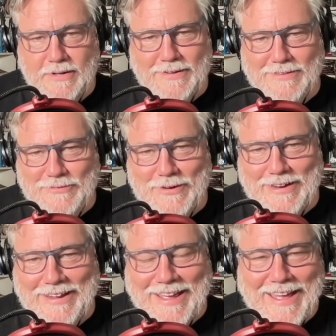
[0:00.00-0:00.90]
it's
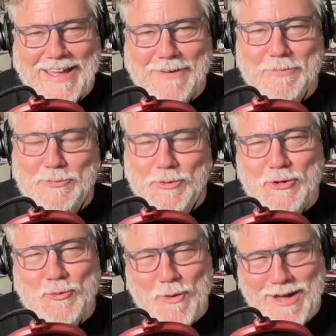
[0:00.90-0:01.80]
funny. But would
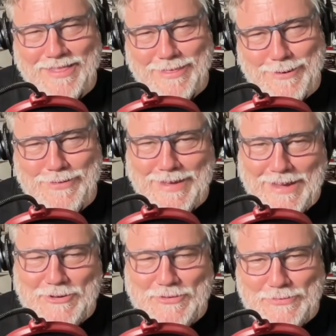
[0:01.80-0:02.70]
you want, though, the
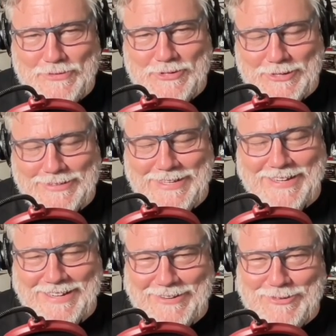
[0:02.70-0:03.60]
Agents of S.H.I.E.L.D.?
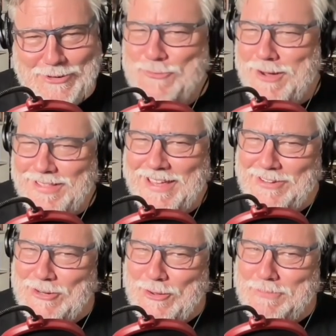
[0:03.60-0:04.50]
Would you want
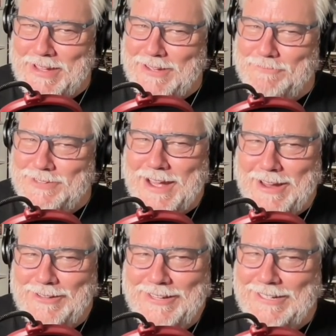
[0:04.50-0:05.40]
that show to be
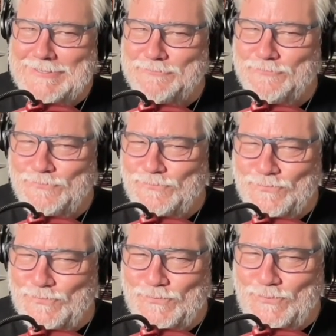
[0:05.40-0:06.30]
entirely,
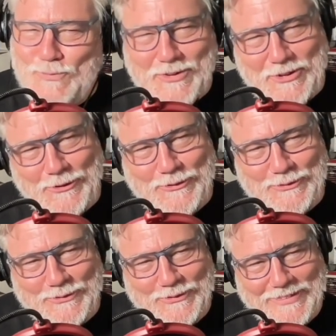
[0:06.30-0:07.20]
would you?
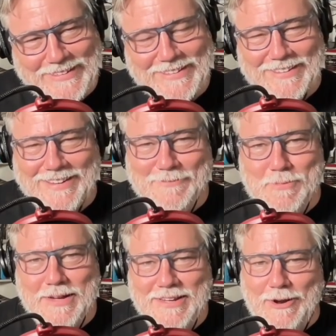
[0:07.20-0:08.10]

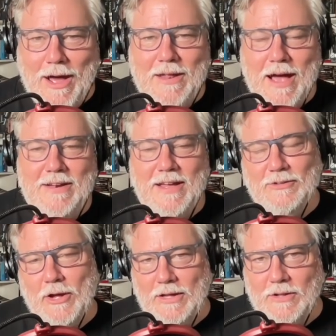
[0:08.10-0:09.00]
But, you know, I
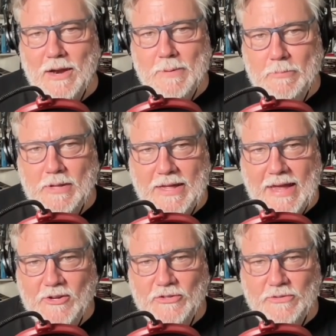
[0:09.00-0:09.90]
look, a lot of people like
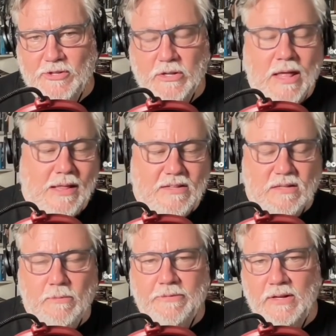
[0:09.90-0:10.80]
Agents of S.H.I.E.L.D. I like
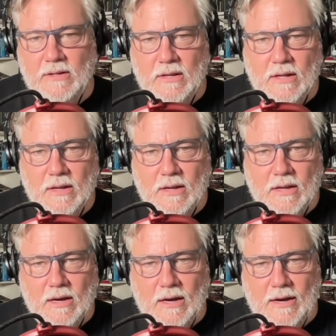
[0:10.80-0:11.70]
some of it.
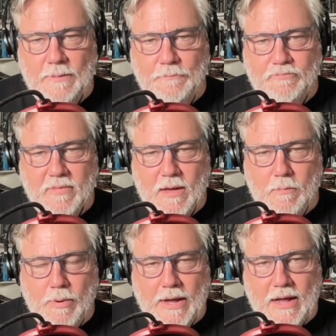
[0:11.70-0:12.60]
But
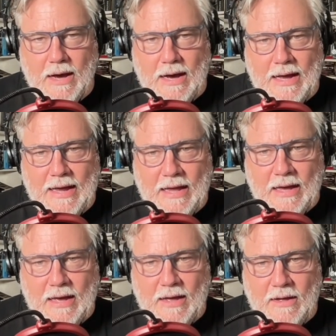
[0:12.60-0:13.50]

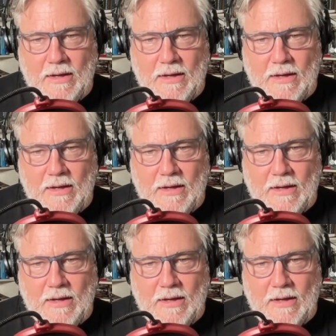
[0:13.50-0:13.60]
I